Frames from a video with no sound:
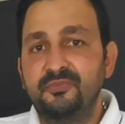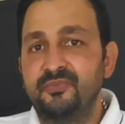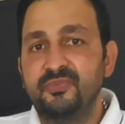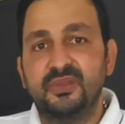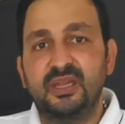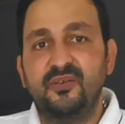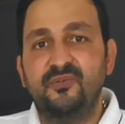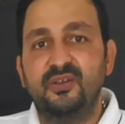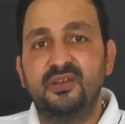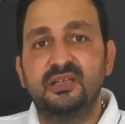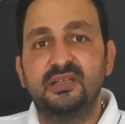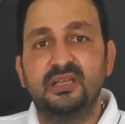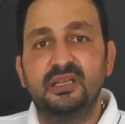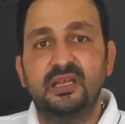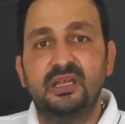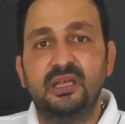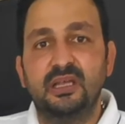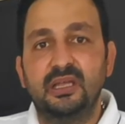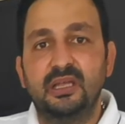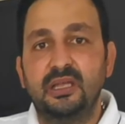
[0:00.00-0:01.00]

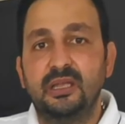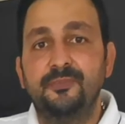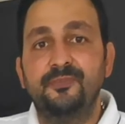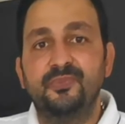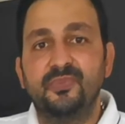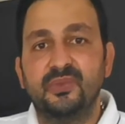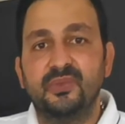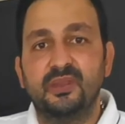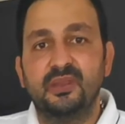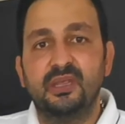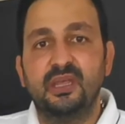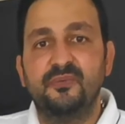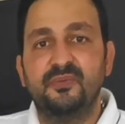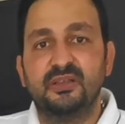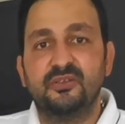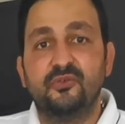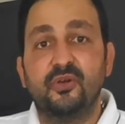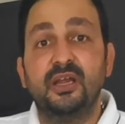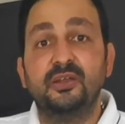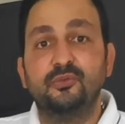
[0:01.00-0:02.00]
definitely give a
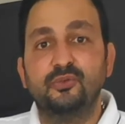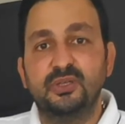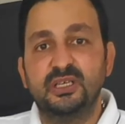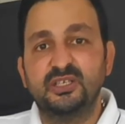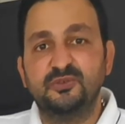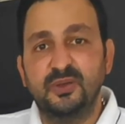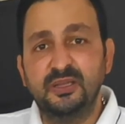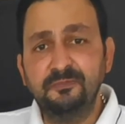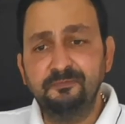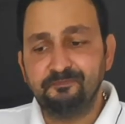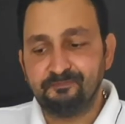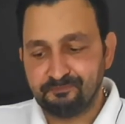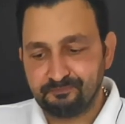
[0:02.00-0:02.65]
try to this one.